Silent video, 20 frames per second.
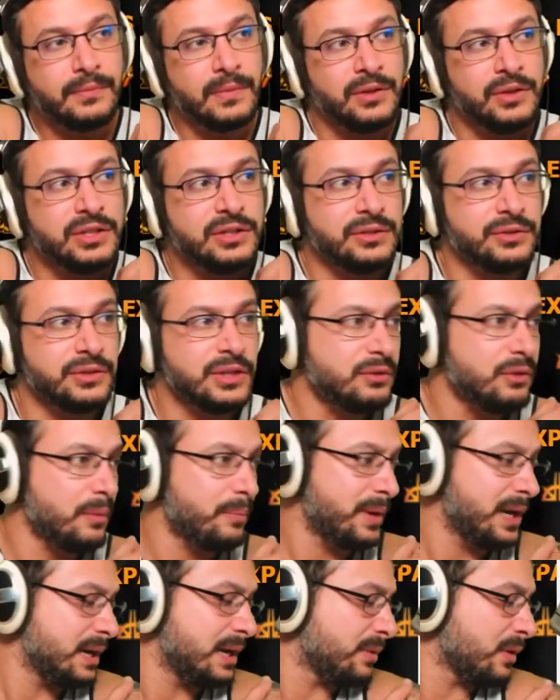Just a
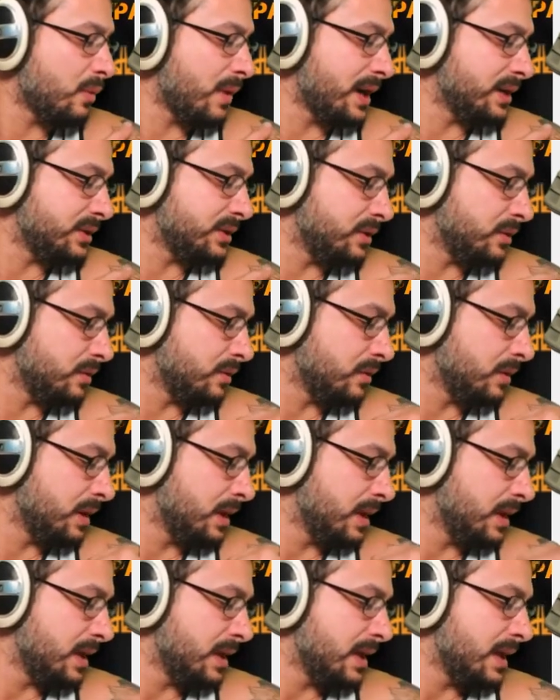repeatable way to
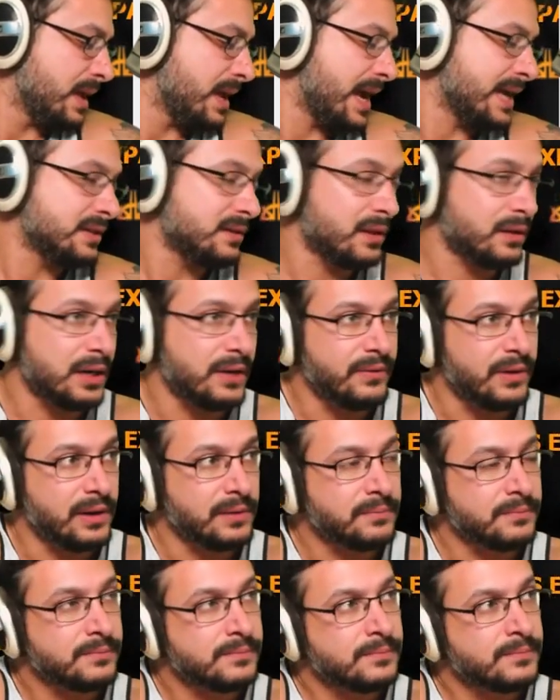exile the graveyard.